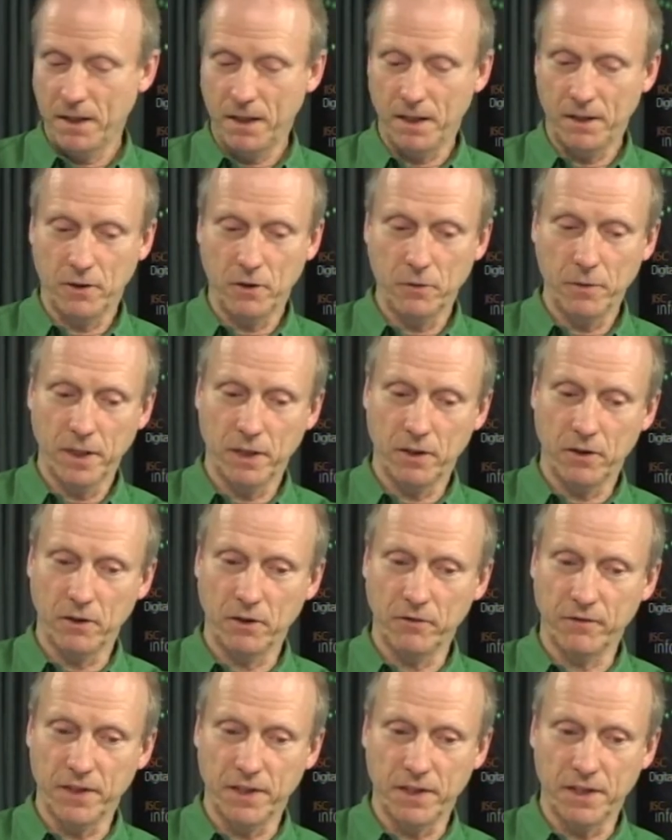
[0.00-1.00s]
And doing a
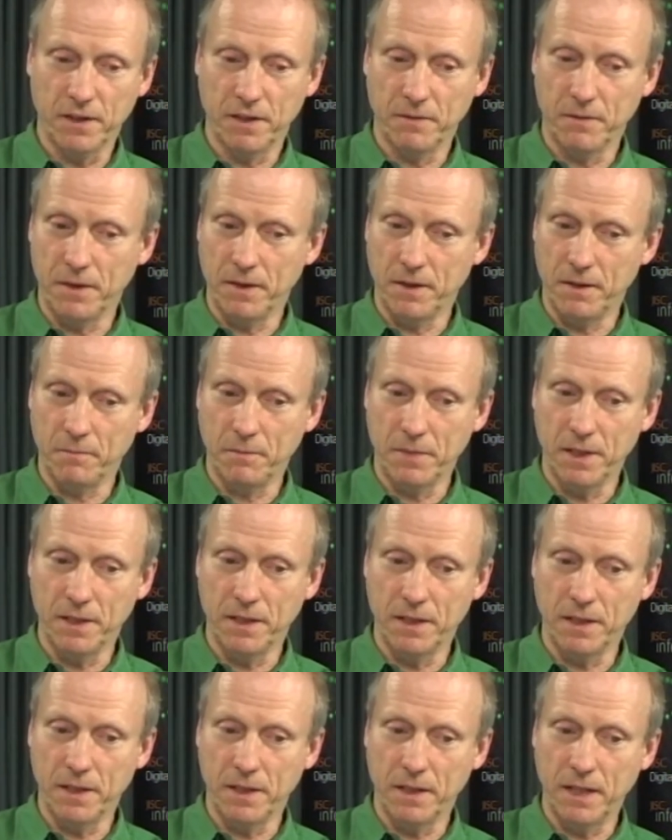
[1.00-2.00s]
nervous
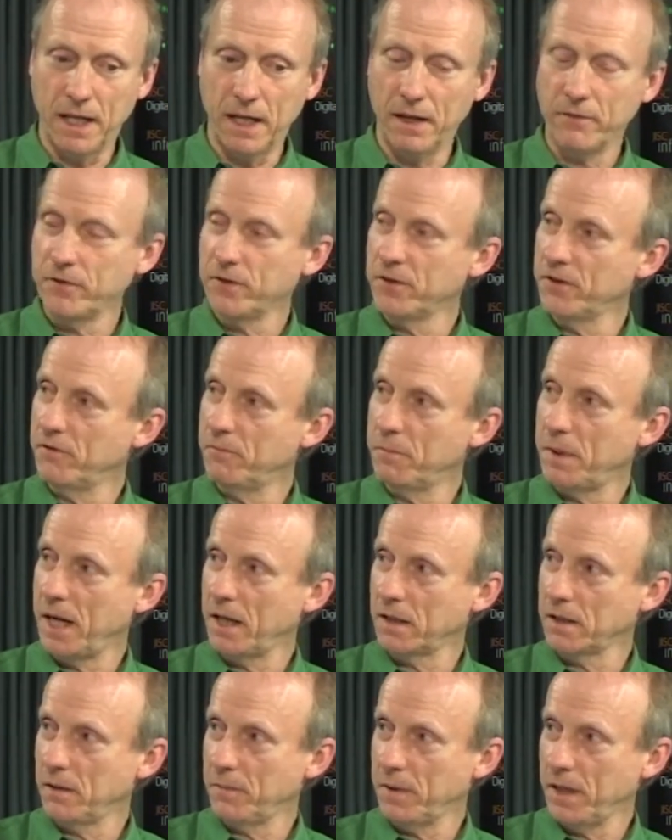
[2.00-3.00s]
means that after you've
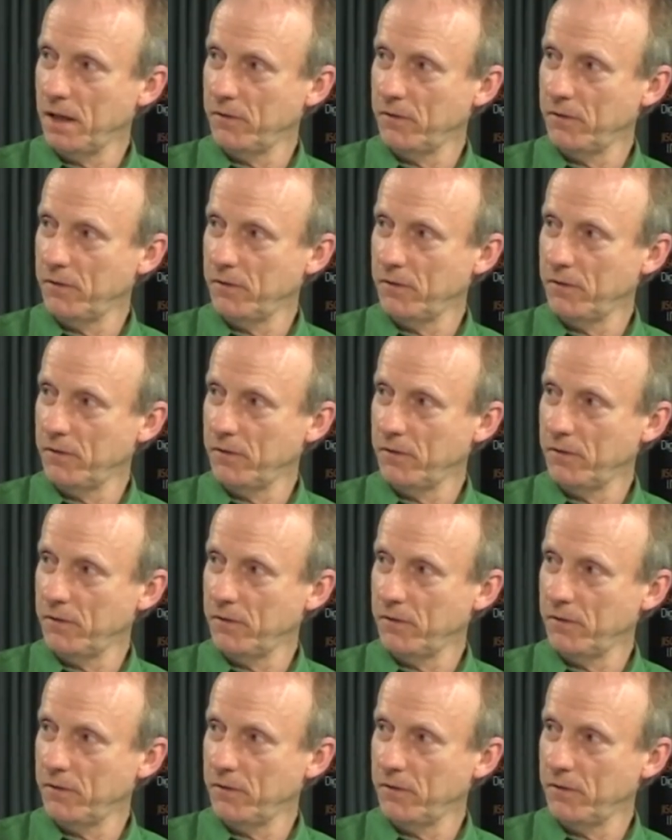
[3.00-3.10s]
packed up